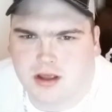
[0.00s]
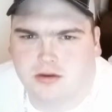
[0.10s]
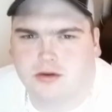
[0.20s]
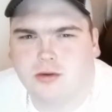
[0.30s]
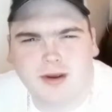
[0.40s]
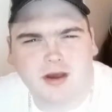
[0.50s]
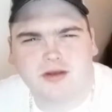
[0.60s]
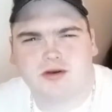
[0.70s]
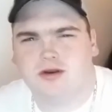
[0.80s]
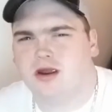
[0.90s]
either New
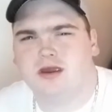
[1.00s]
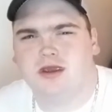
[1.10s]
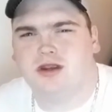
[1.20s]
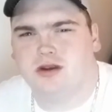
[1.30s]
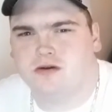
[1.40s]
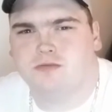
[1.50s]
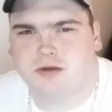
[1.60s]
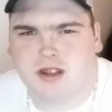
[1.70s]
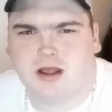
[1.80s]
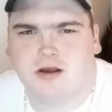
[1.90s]
Balance or Nike shoes,
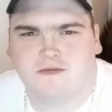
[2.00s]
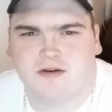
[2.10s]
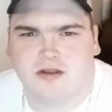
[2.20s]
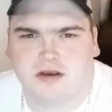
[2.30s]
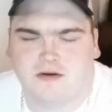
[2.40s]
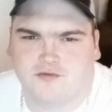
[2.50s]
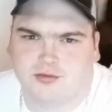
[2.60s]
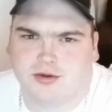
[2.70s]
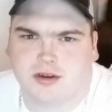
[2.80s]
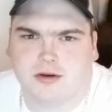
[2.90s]
but they look fairly
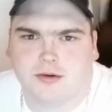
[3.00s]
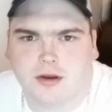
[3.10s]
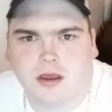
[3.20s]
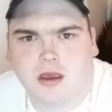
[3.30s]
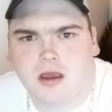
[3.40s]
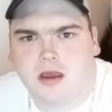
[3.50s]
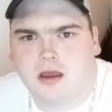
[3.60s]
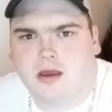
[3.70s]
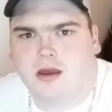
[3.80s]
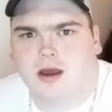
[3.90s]
comfortable too.
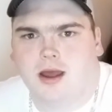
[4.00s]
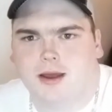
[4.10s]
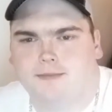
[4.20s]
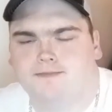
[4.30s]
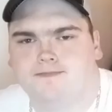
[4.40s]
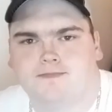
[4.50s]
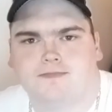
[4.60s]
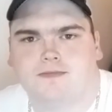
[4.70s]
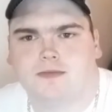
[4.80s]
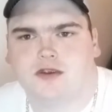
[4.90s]
Um,
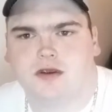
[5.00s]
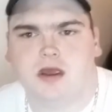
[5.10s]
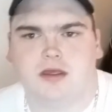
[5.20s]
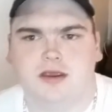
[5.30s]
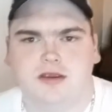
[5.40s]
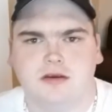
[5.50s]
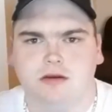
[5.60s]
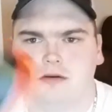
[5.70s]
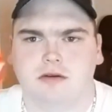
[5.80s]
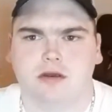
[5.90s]
so yeah, these
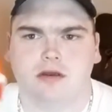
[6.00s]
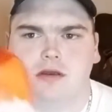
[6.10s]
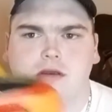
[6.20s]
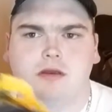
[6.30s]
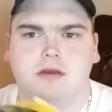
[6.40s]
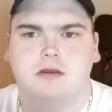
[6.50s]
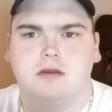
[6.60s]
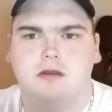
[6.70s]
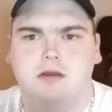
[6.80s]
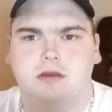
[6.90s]
are uh,
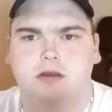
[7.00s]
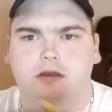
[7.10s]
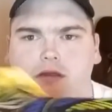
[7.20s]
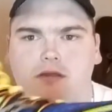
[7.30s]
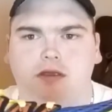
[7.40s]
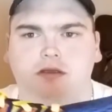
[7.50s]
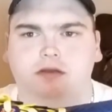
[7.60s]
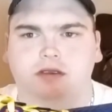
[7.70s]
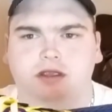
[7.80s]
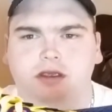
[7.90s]
these
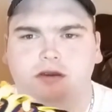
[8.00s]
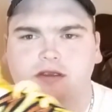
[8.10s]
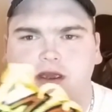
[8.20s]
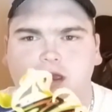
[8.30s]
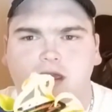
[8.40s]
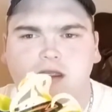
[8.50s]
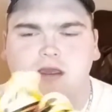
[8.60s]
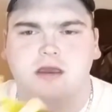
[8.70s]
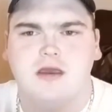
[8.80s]
are the sneakers I got.